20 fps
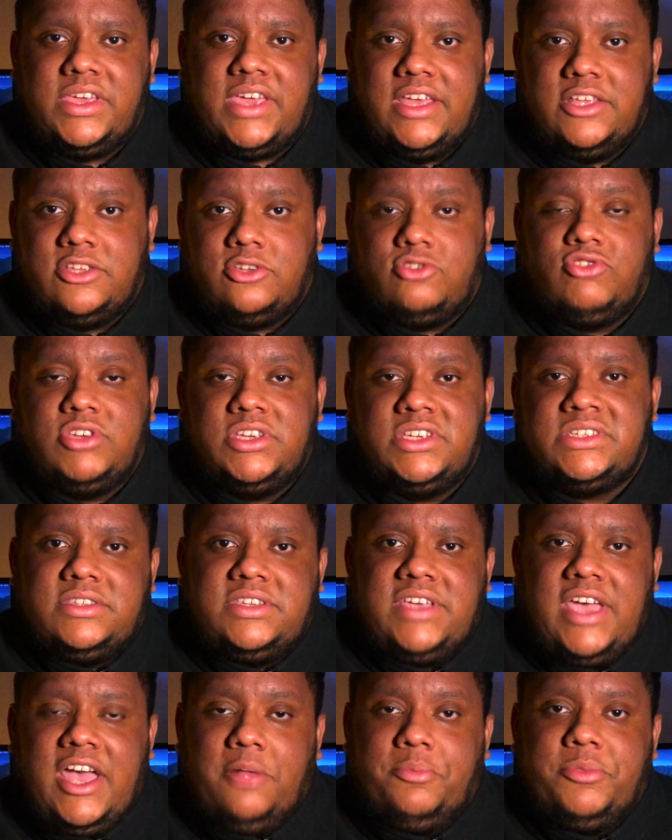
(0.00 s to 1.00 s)
increase to
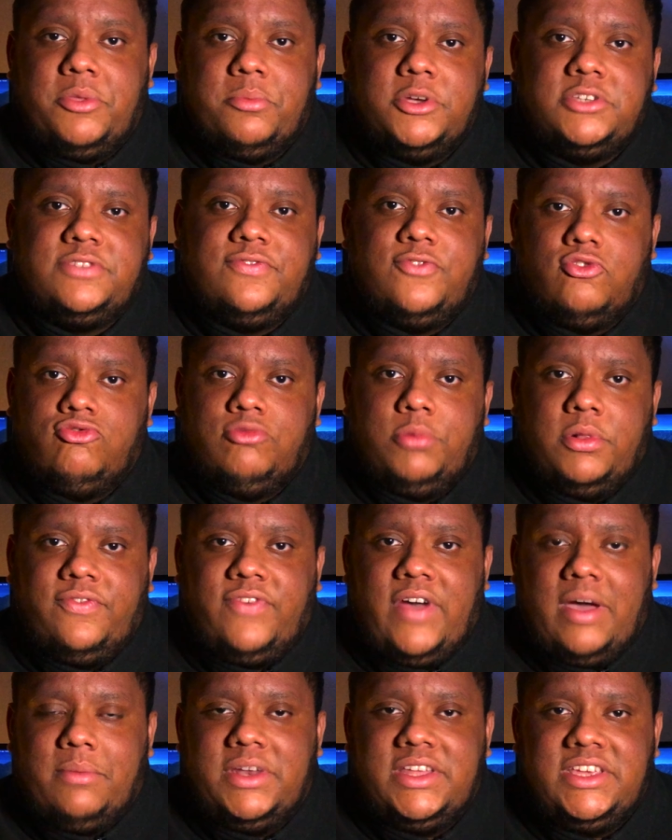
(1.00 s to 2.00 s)
help the most vulnerable
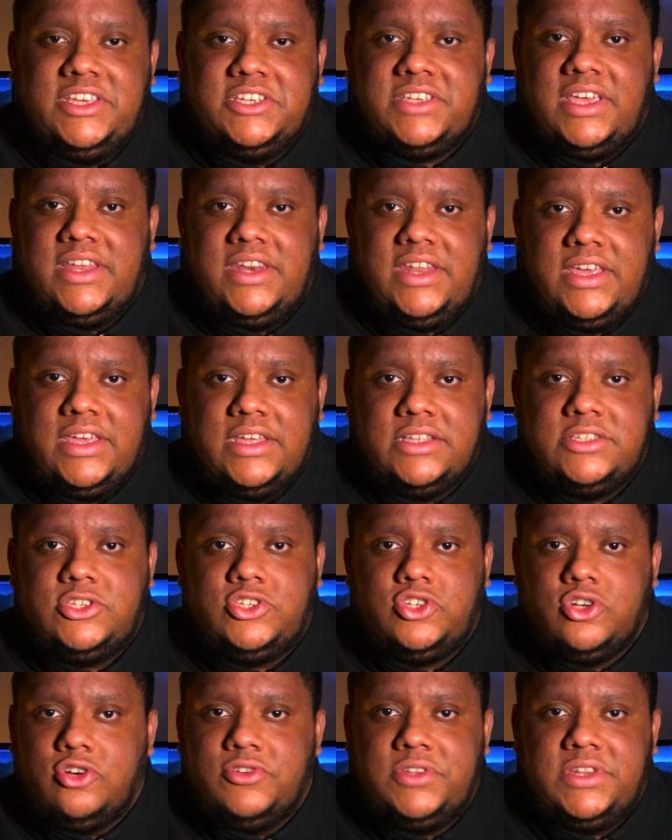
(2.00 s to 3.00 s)
families in need
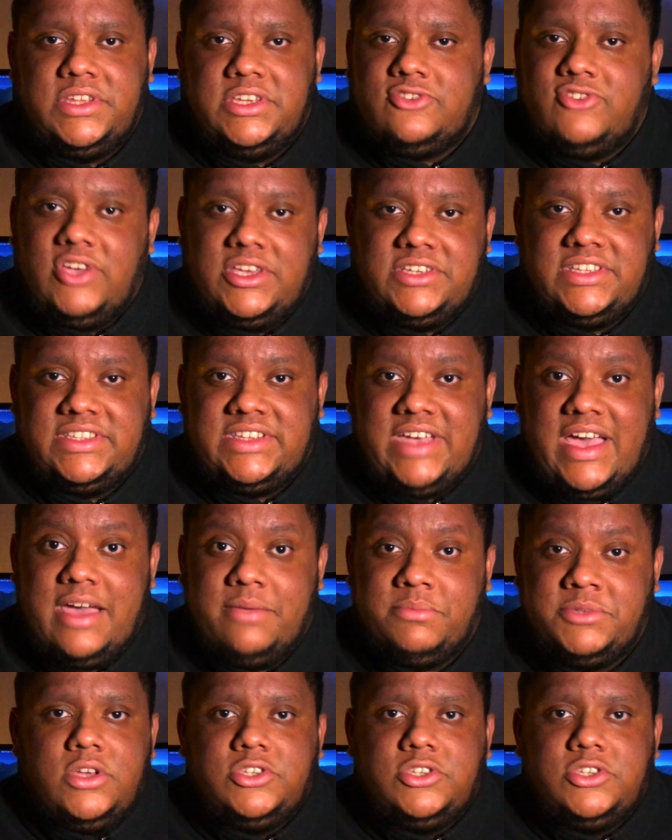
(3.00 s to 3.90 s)
during these crazy times.